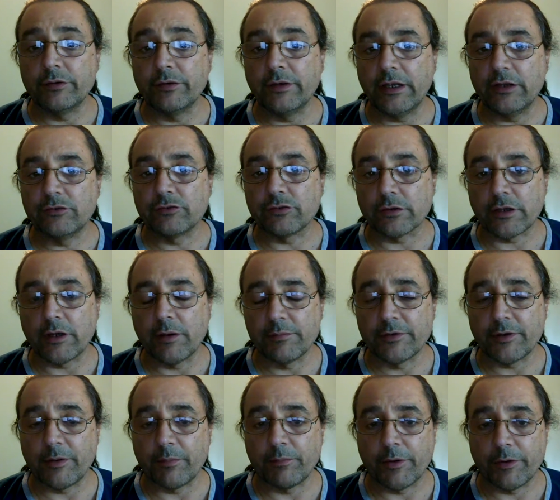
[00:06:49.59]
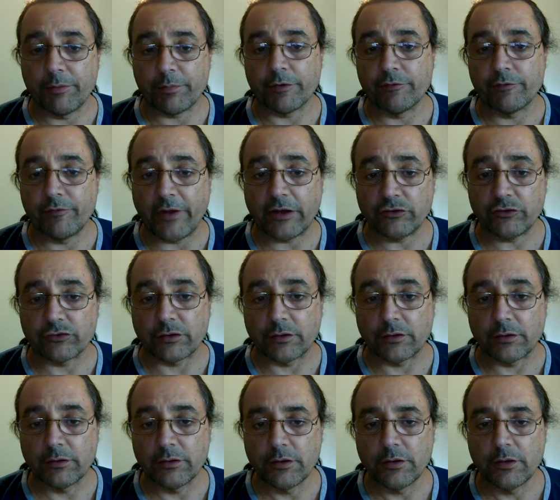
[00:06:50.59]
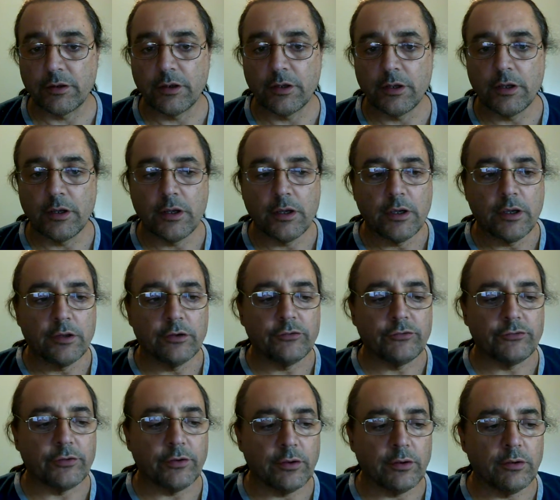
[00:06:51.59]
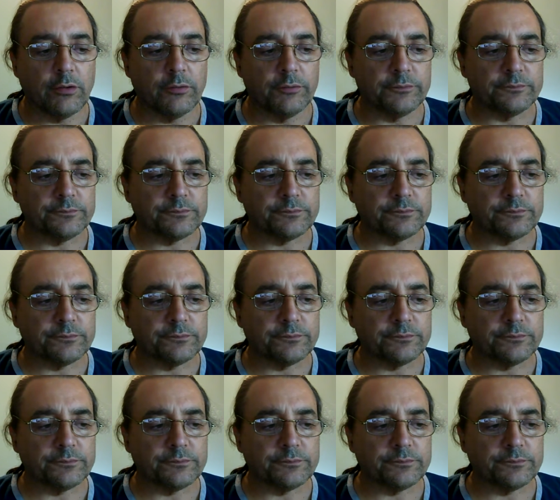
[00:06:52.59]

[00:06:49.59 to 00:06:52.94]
nature comes up with perfection. So,